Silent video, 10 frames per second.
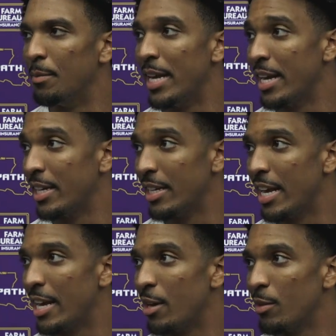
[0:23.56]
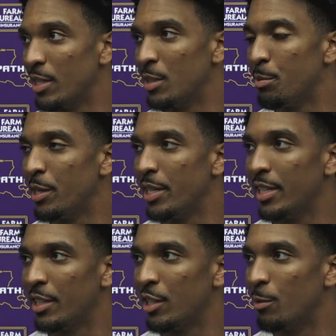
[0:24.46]
day in and day out each
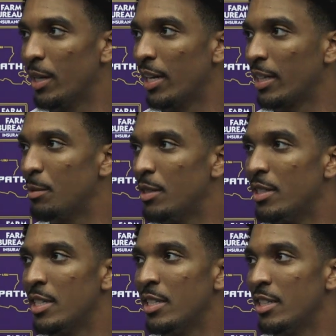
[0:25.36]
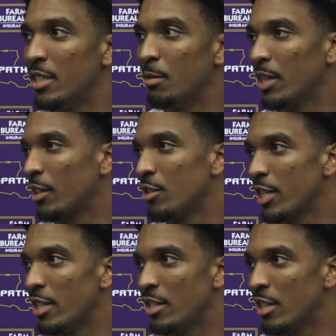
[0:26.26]
period. You know, we got to keep the intensity up, like Coach
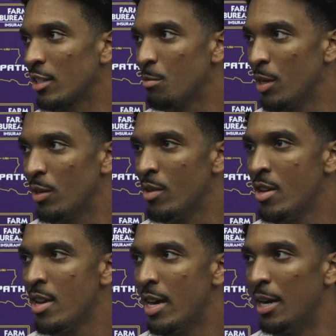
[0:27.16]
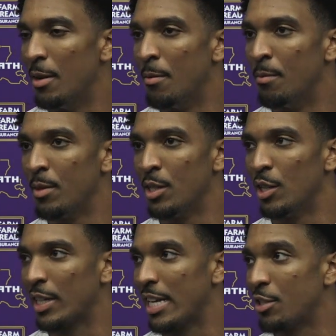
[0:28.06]
Kelly talks about, you know,
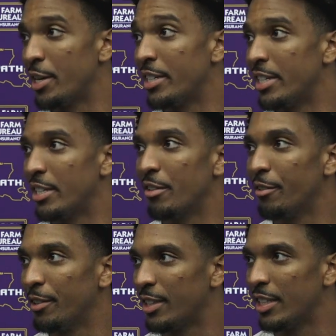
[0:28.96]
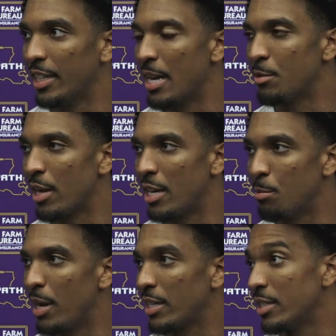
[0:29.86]
because that translates over to the game. So how you
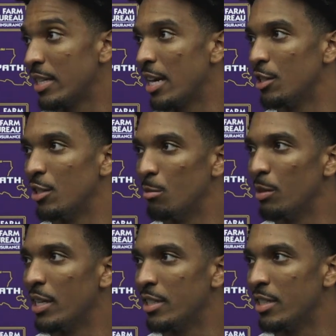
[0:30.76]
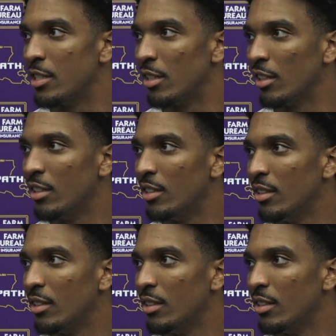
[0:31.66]
practice is how you're going to play, essentially.